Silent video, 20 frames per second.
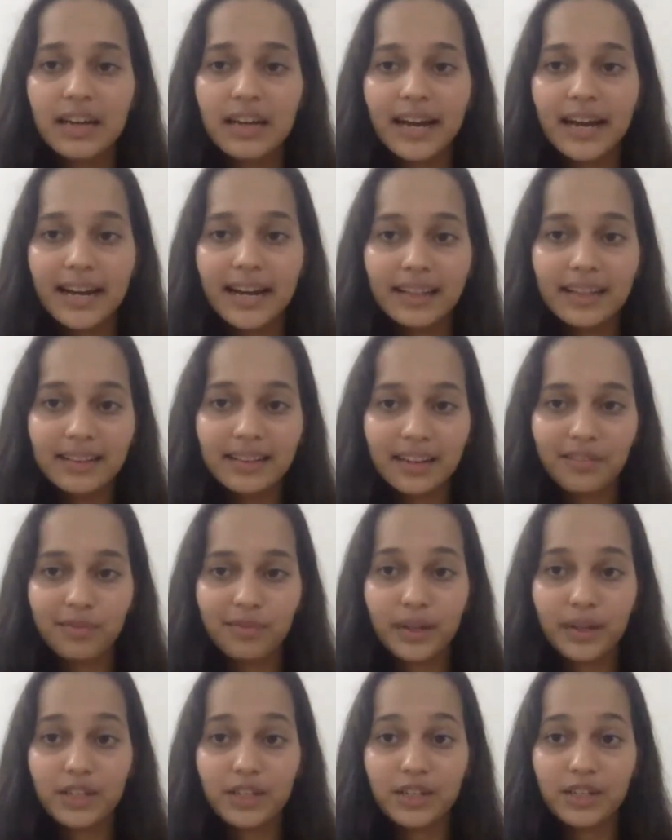And I think that if
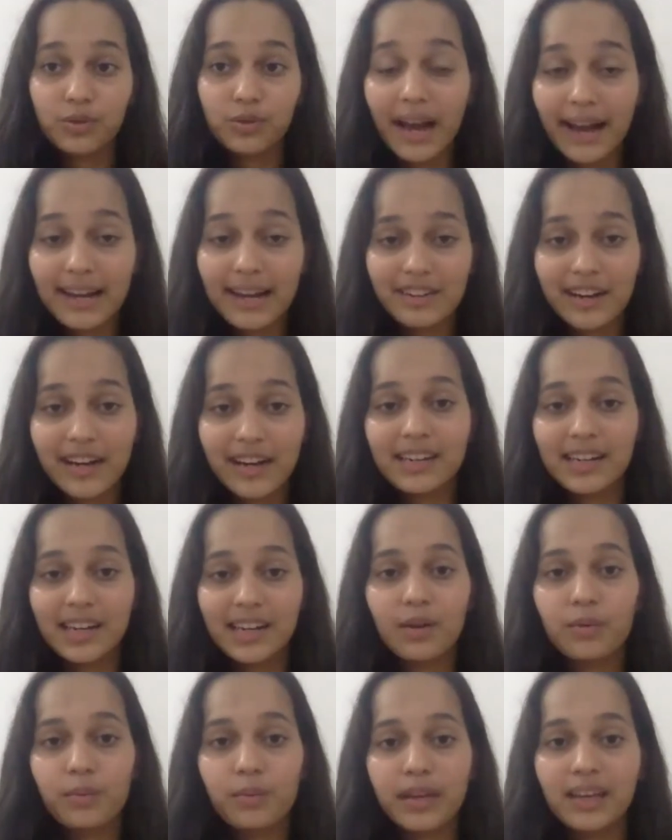we do act right
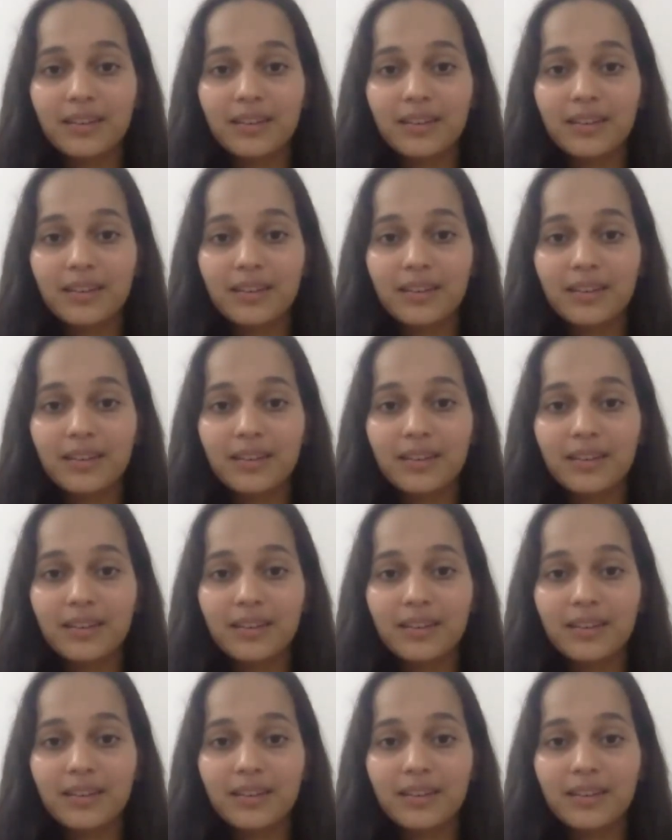now,